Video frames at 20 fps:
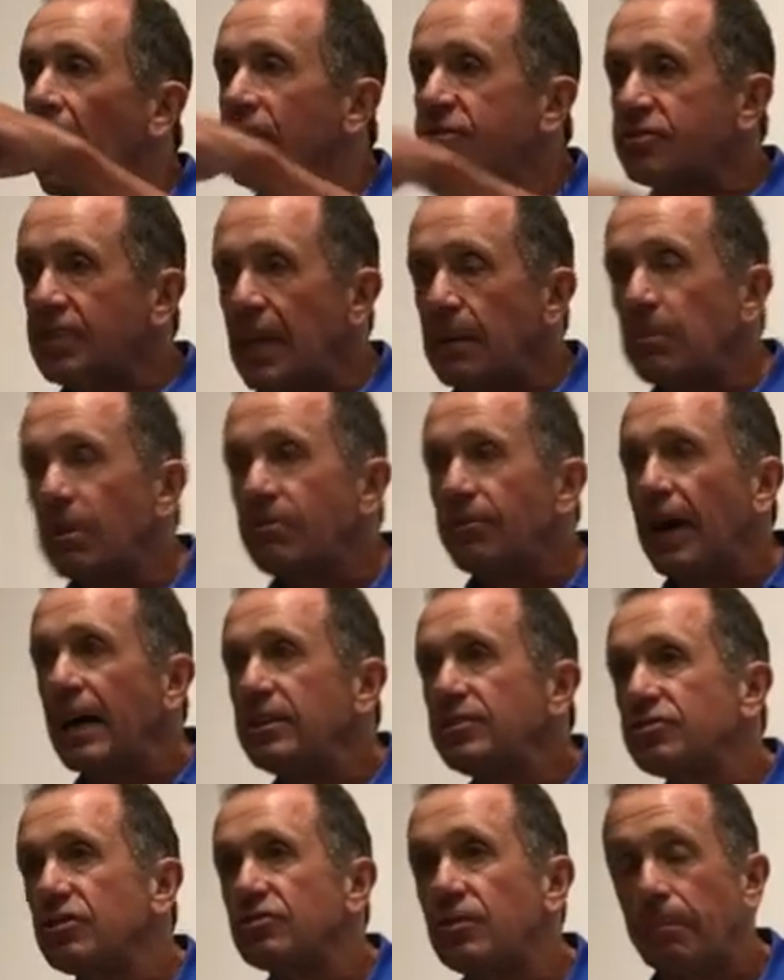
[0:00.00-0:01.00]
same
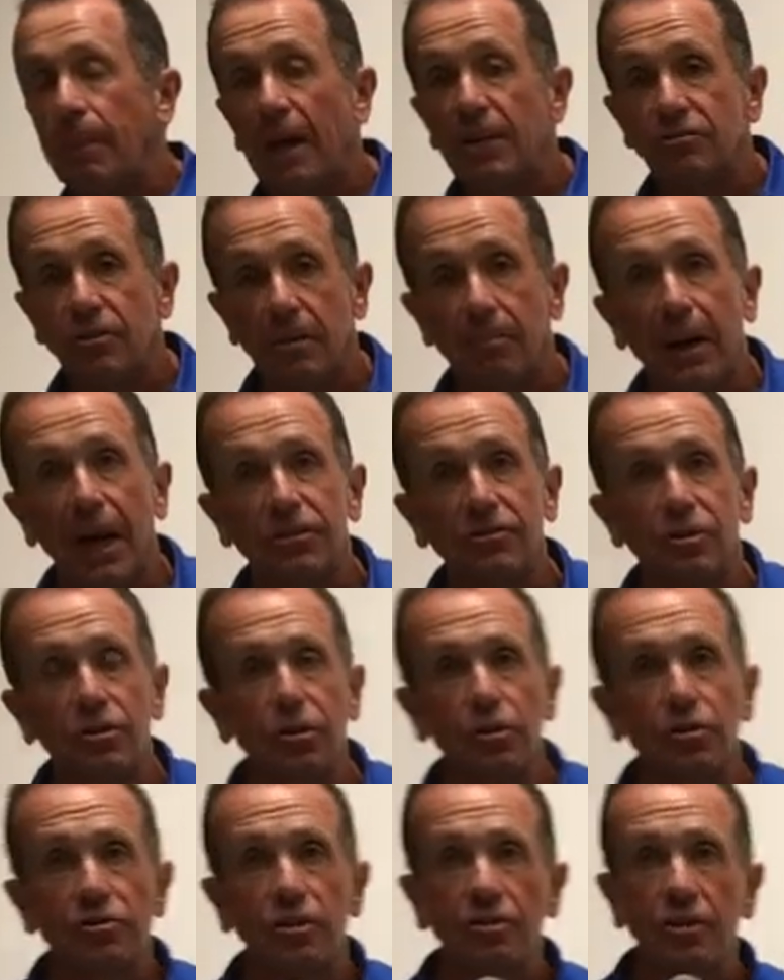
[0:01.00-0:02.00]
advice as a patient in
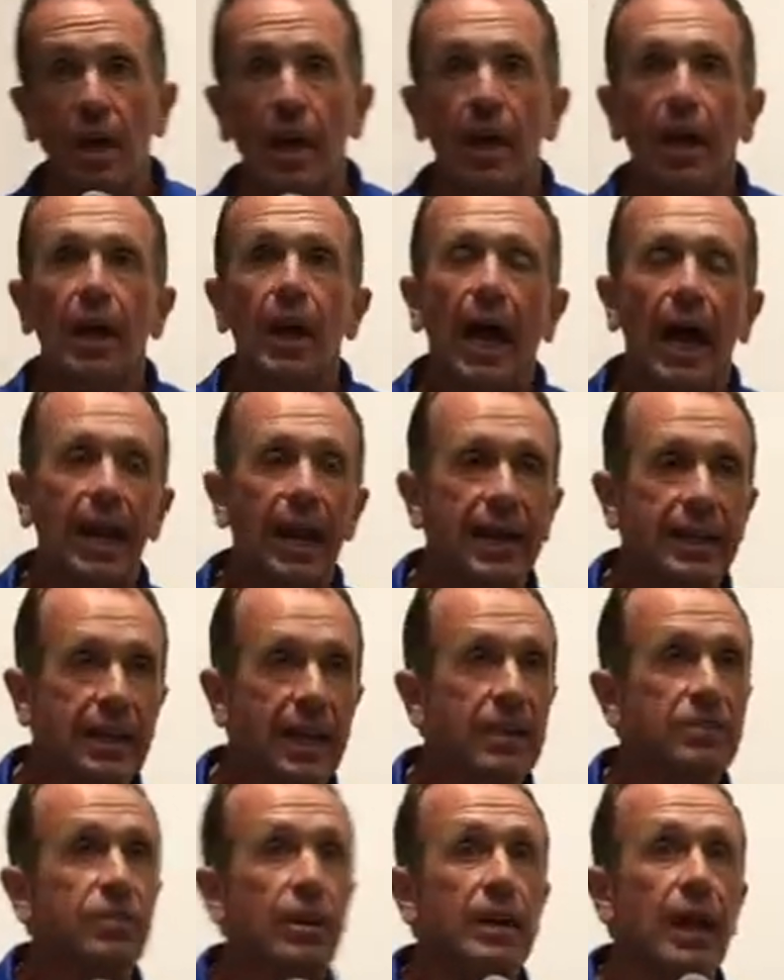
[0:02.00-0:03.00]
Massachusetts. And I
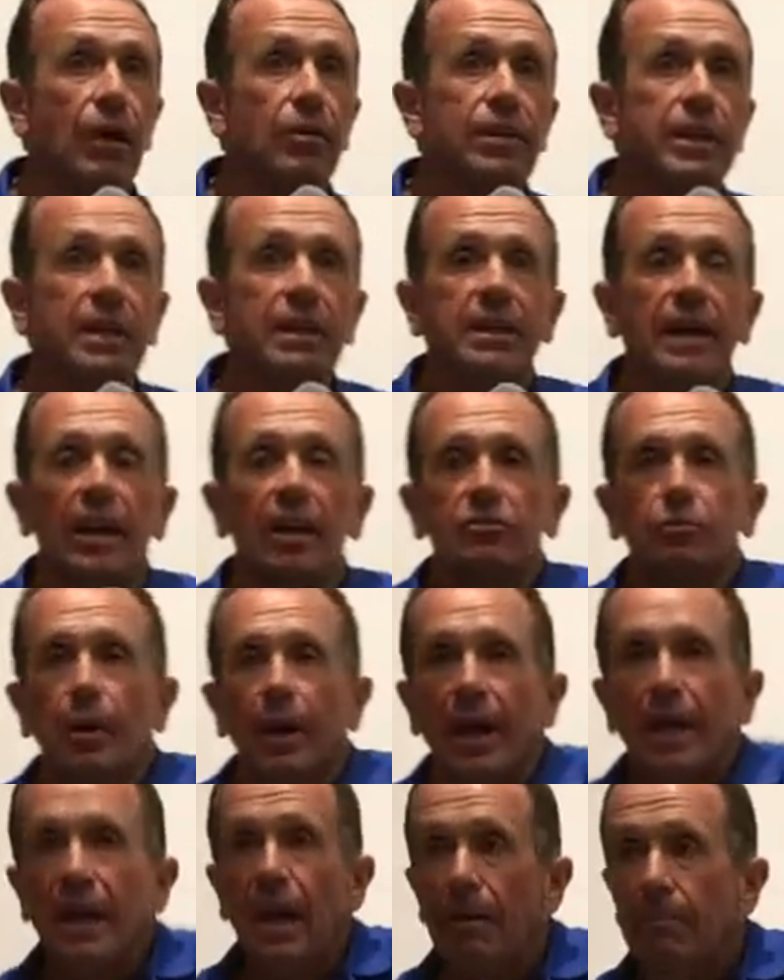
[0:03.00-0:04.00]
can't tell you how key that is.
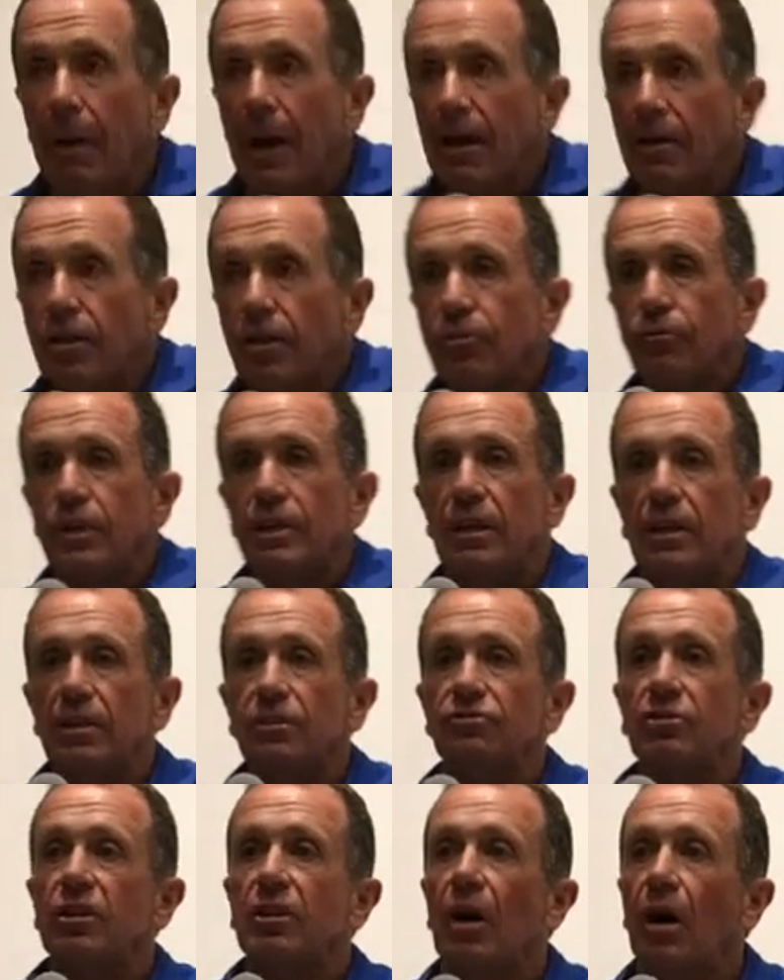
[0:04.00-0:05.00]
When I had mine 3
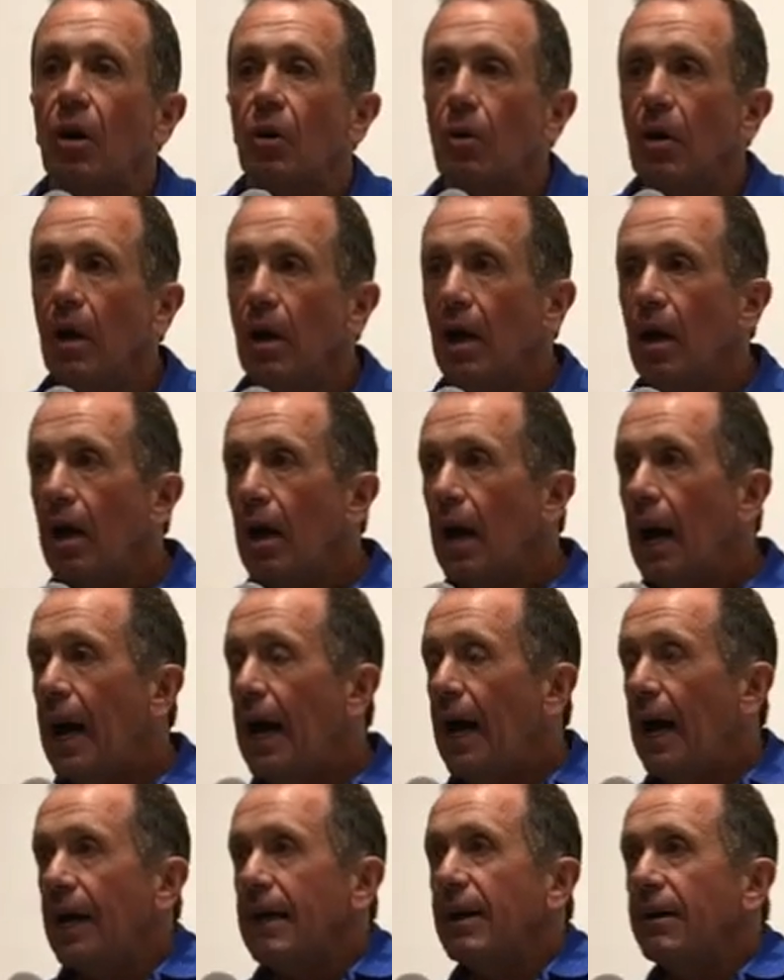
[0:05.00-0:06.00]
years ago,
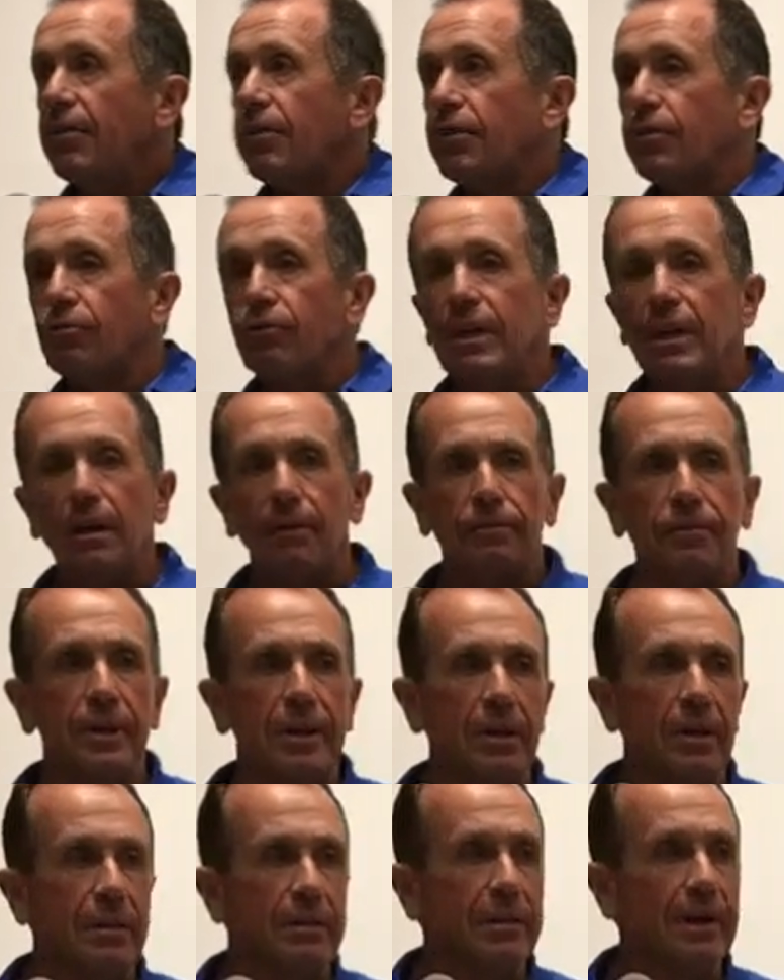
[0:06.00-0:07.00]
I got 3
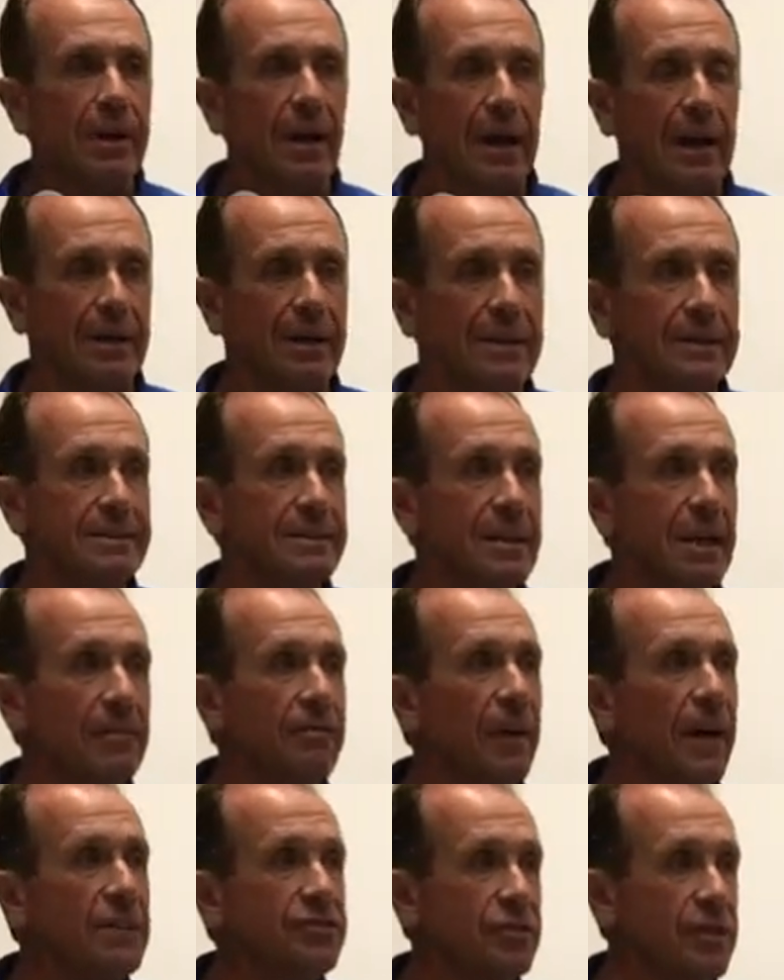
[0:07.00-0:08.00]
different
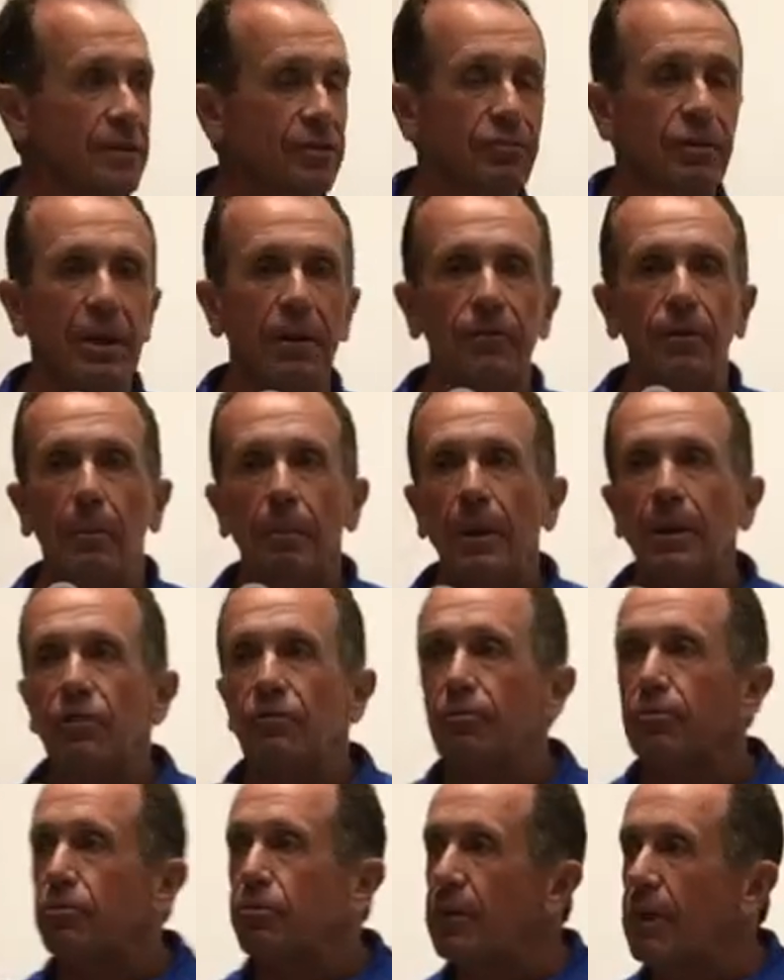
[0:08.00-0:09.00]
advice, 3 different
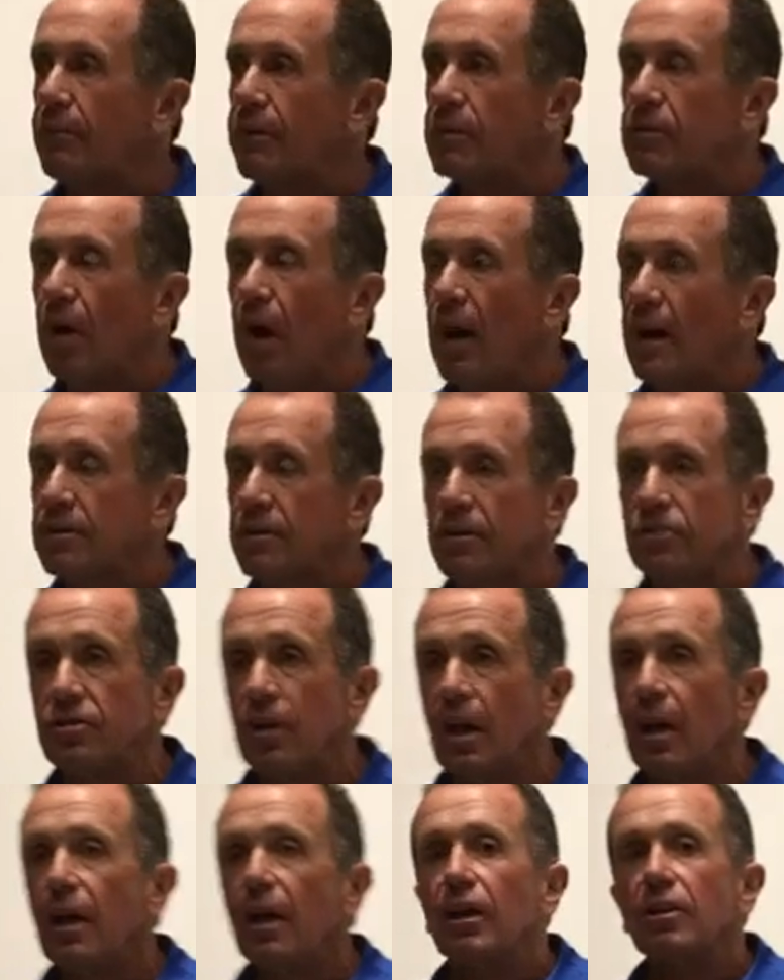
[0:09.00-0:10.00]
opinions from 3 different doctors.
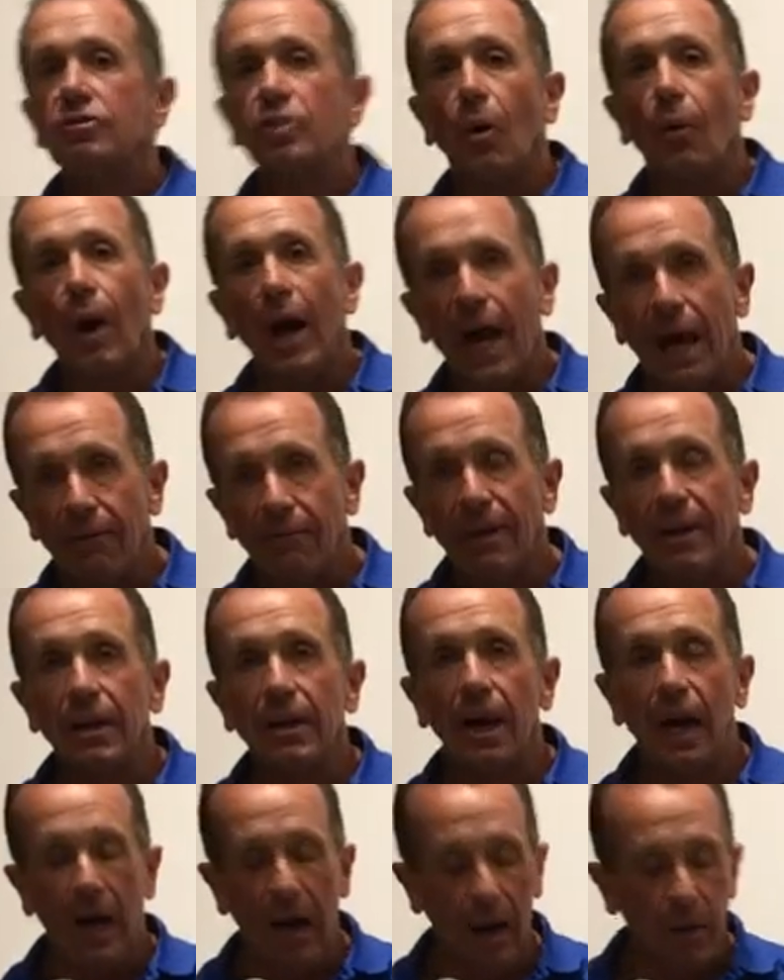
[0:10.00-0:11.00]
So
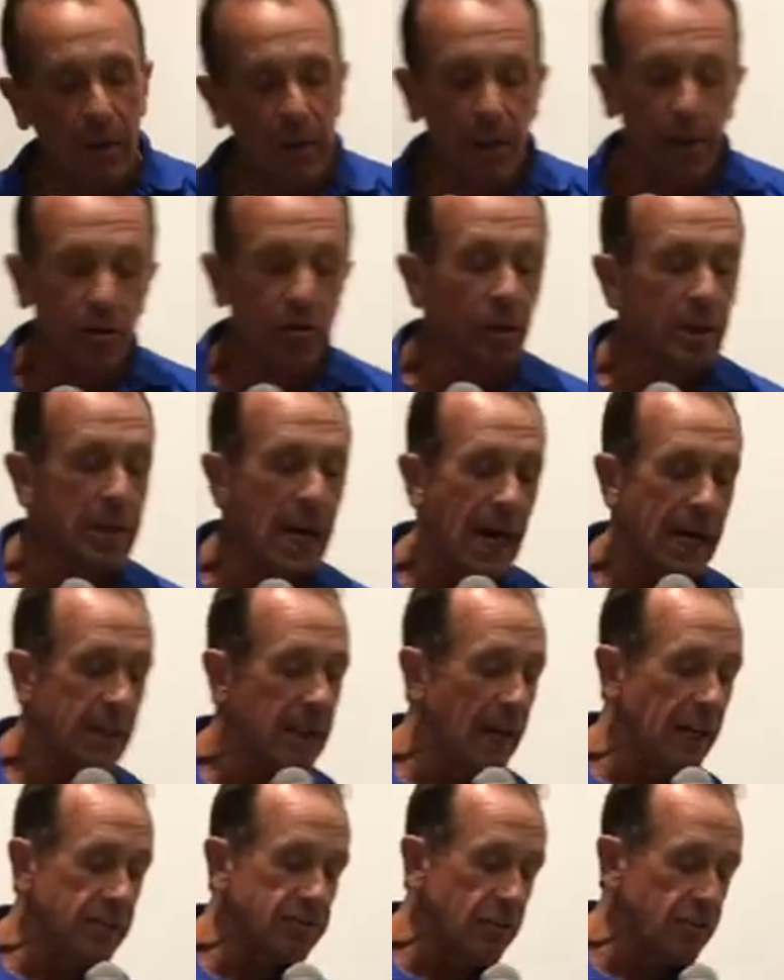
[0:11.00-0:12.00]
having clinical
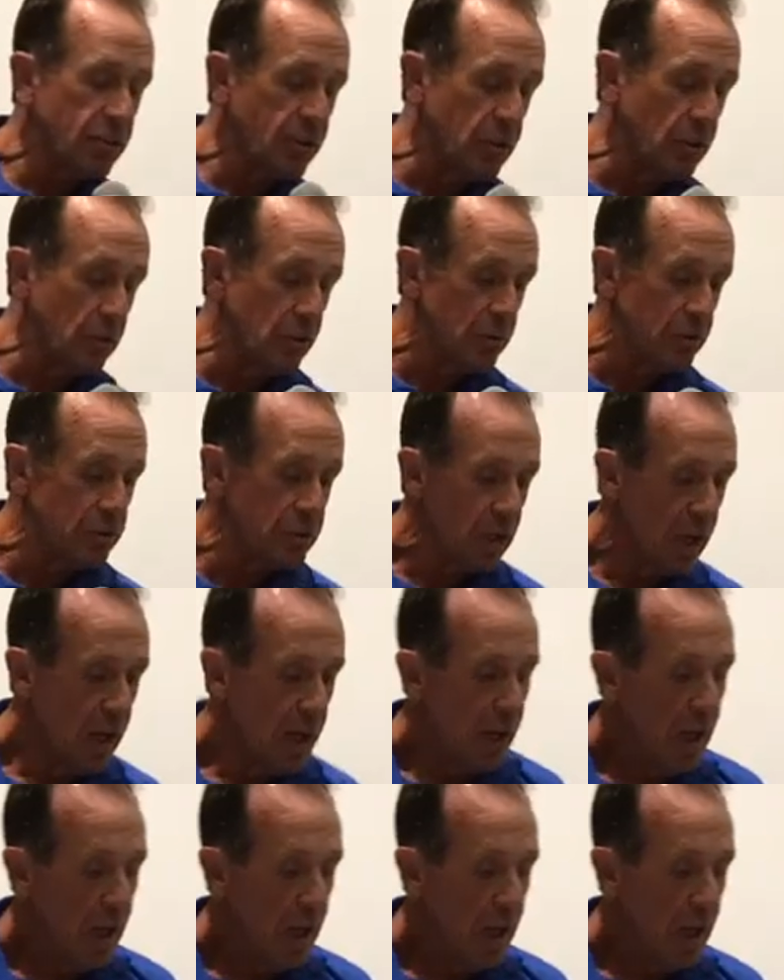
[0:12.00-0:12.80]
guidelines is huge.